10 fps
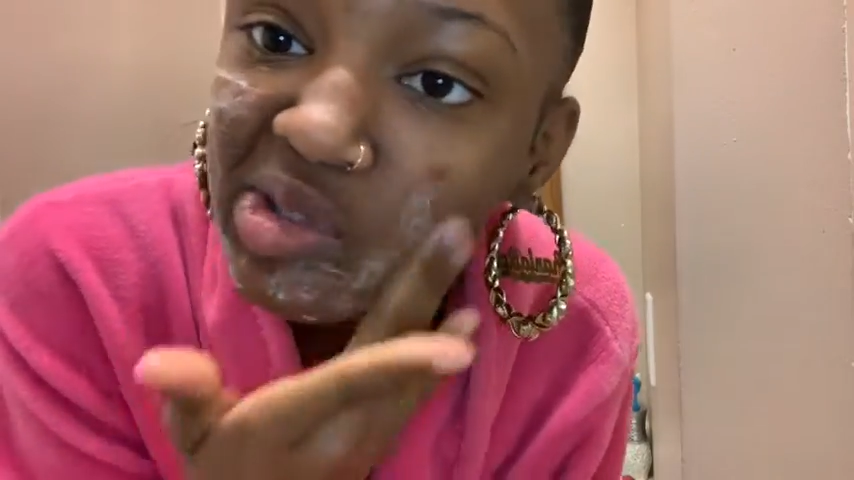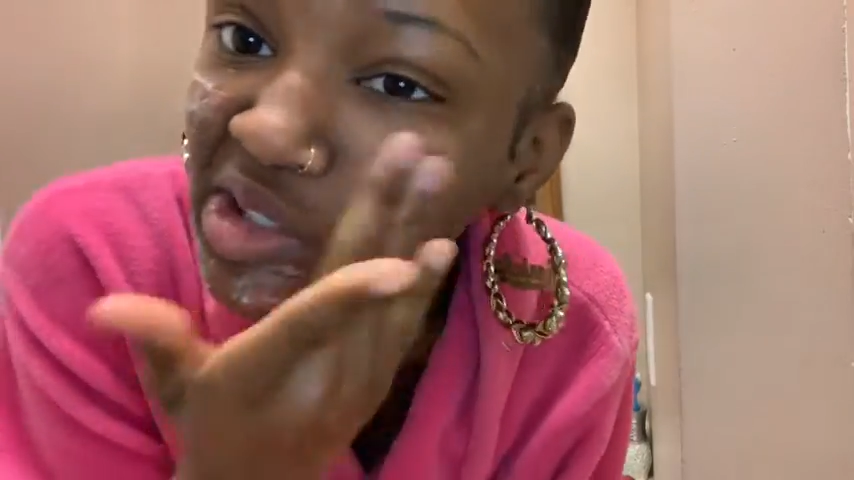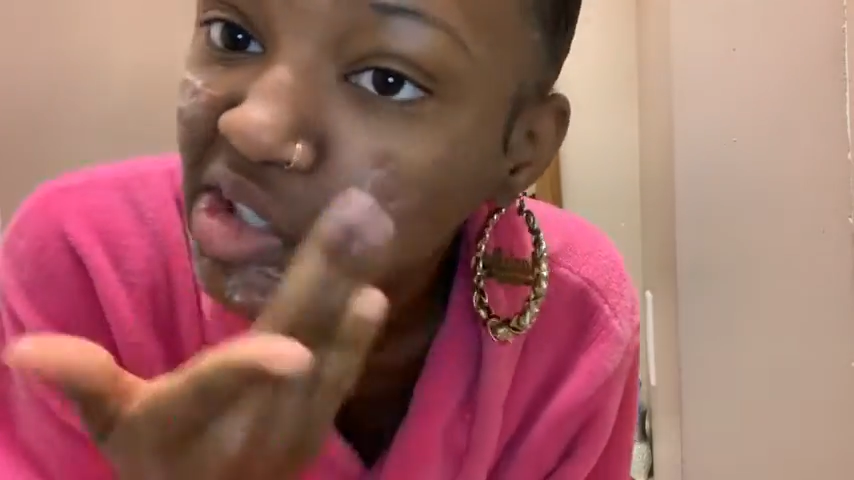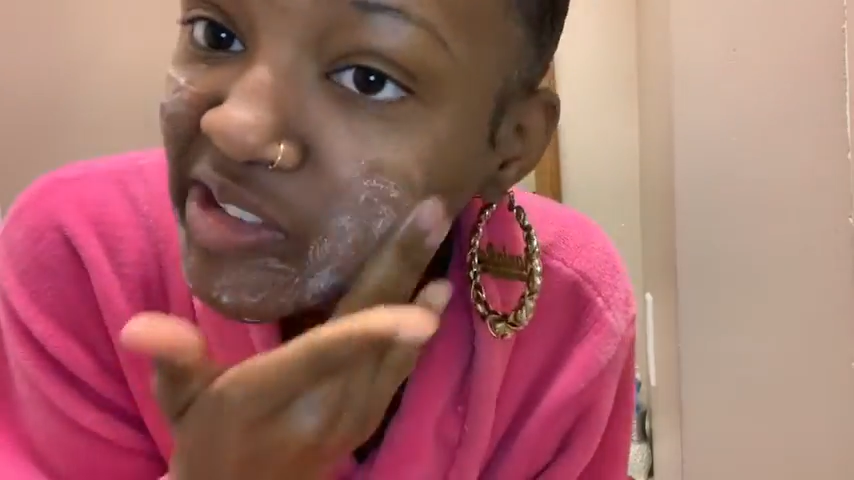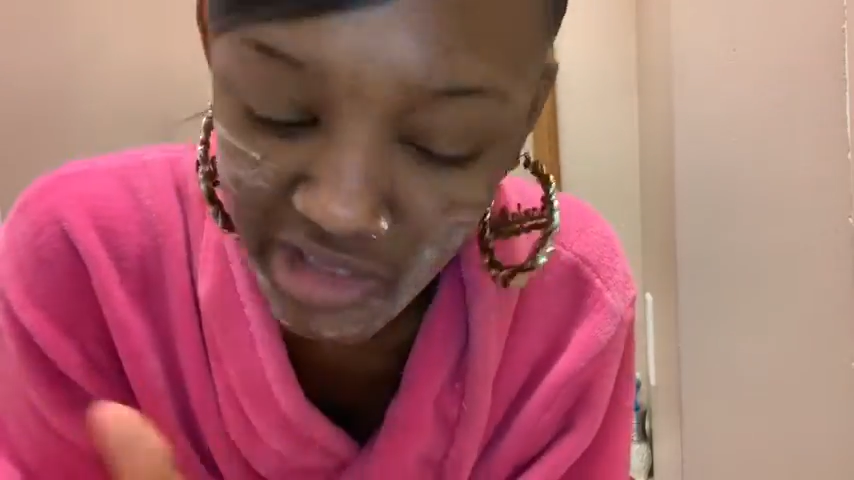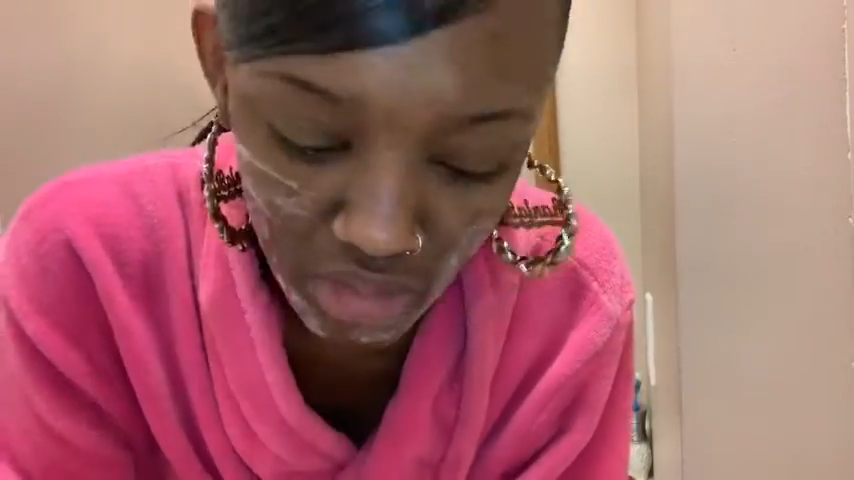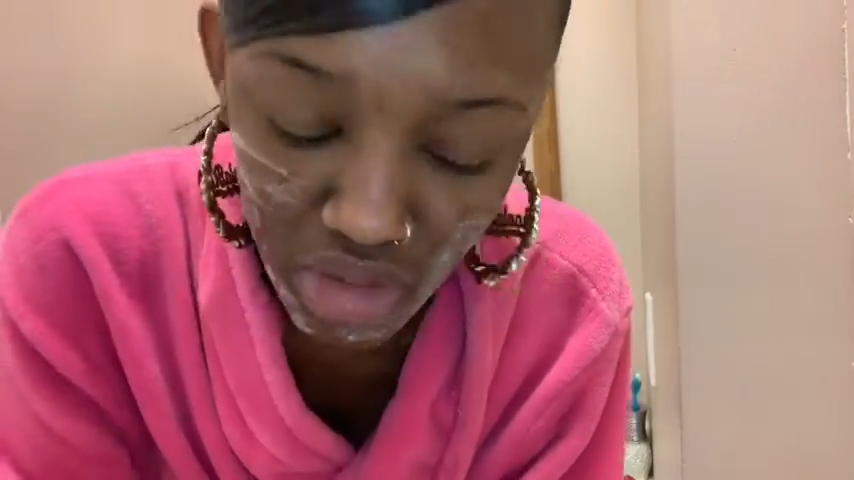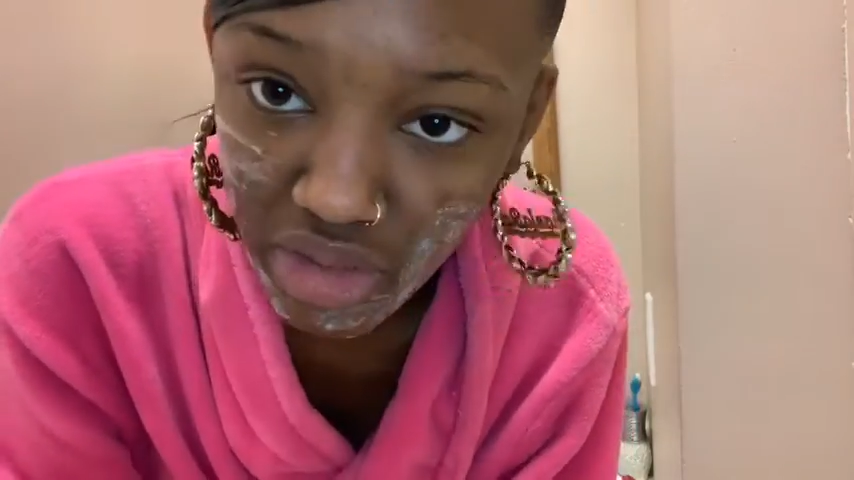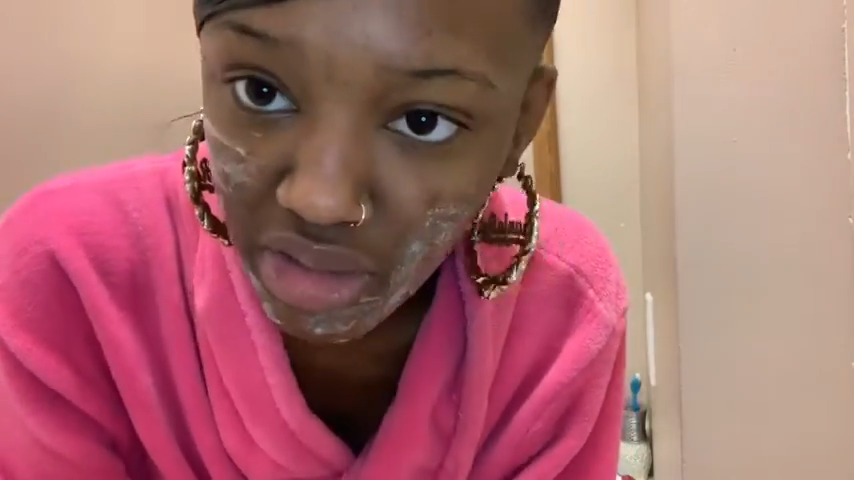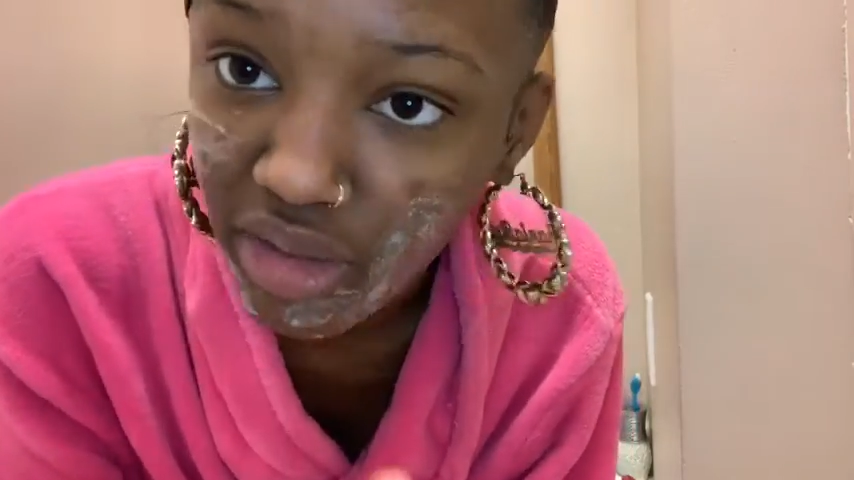when it starts to turn clear, I start
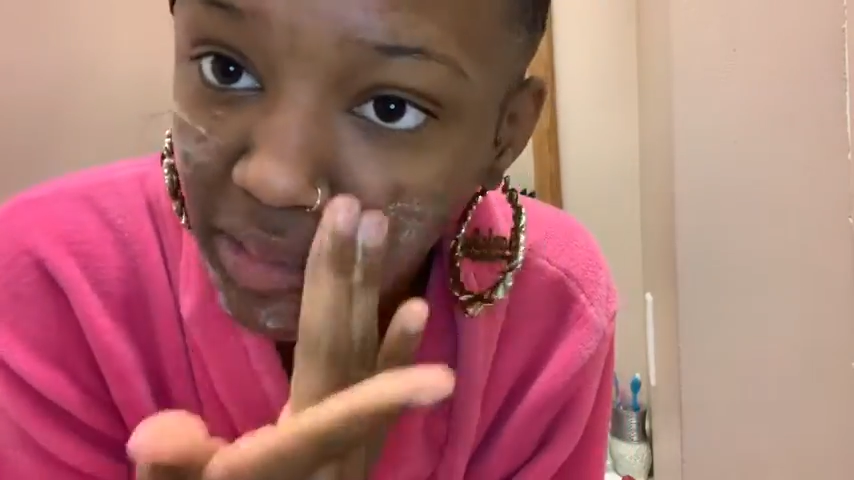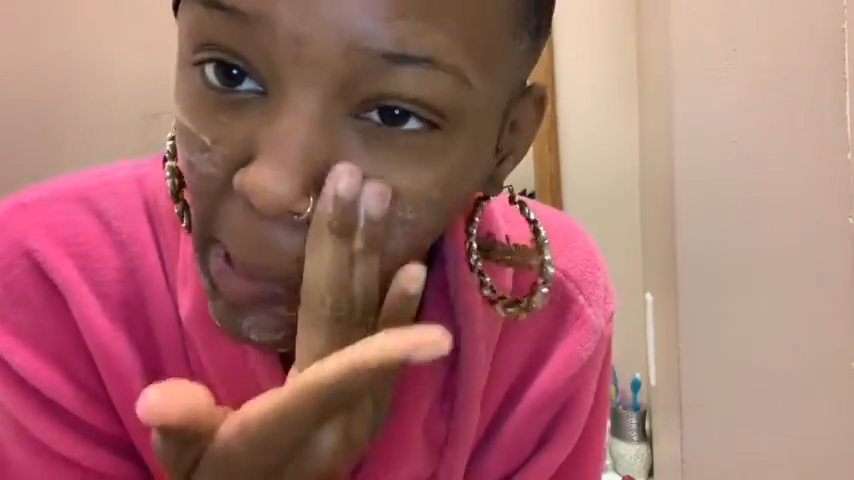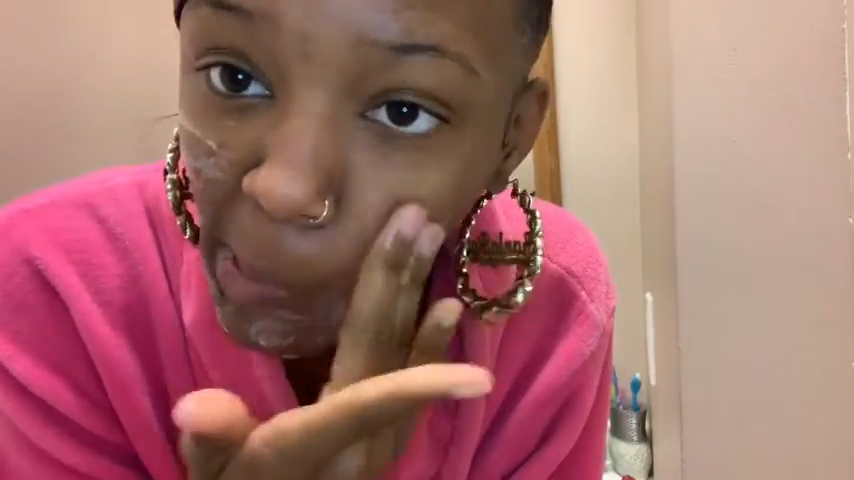to take it off.